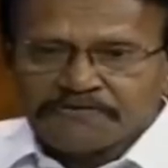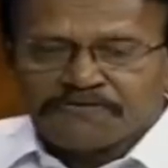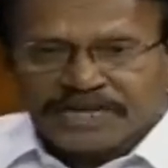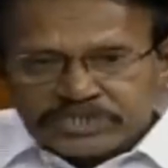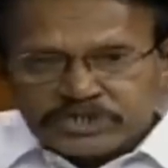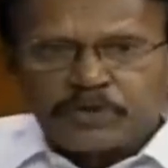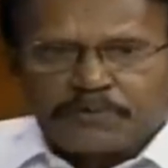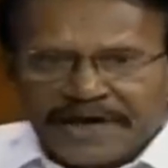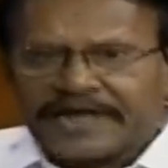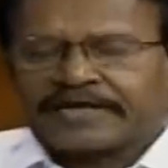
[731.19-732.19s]
First you
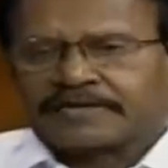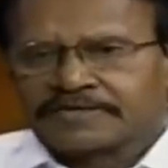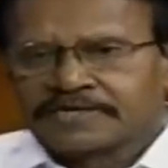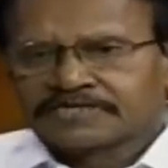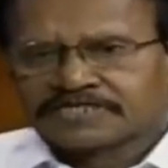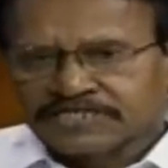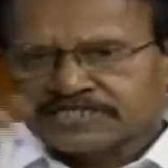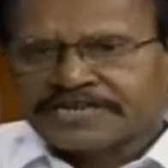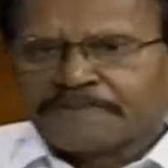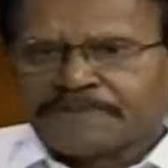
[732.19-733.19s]
make
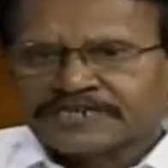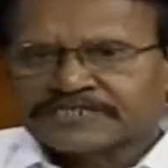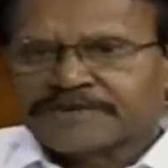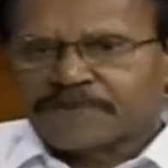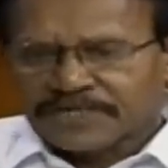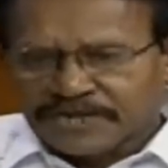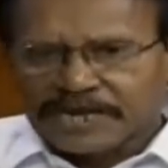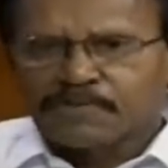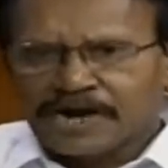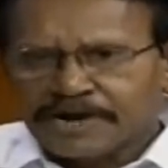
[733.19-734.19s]
69% for the
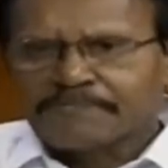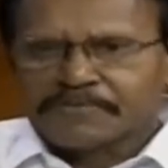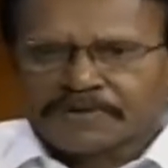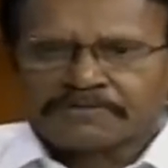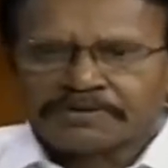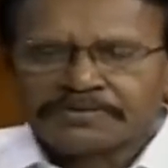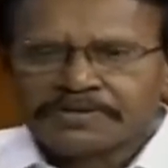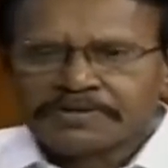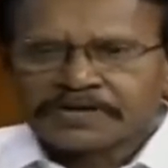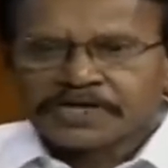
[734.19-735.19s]
Tamil Nadu people.
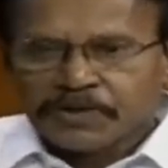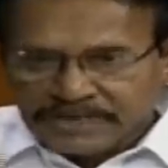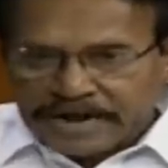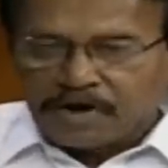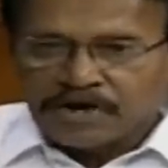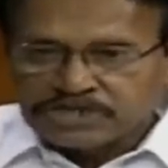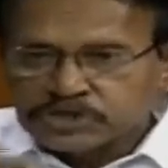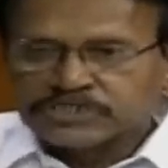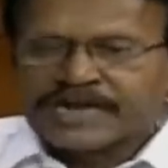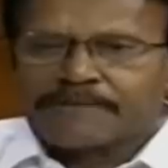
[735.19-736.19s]
Giving the
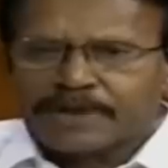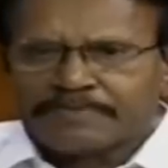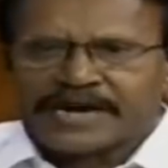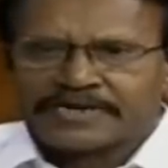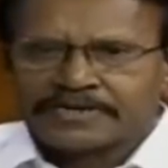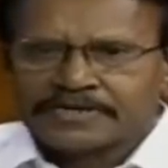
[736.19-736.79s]
constitutional amendment,